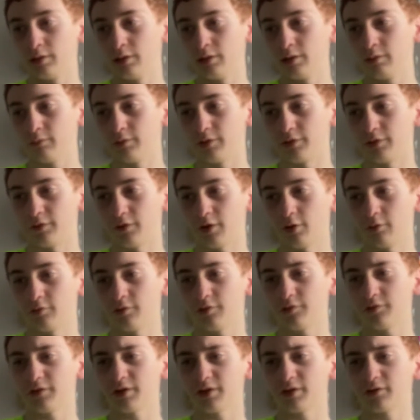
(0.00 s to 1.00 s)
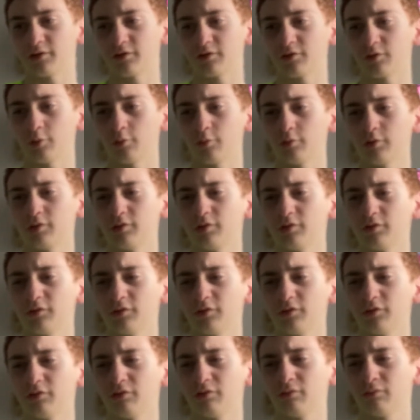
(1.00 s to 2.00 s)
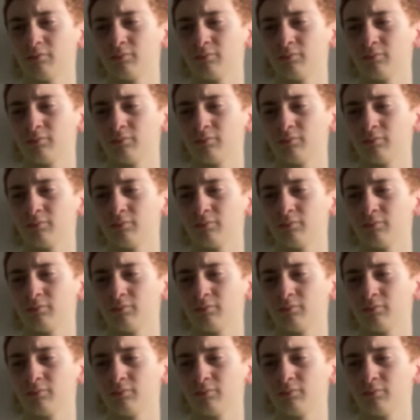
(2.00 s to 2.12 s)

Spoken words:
with its own 6 soul unisons?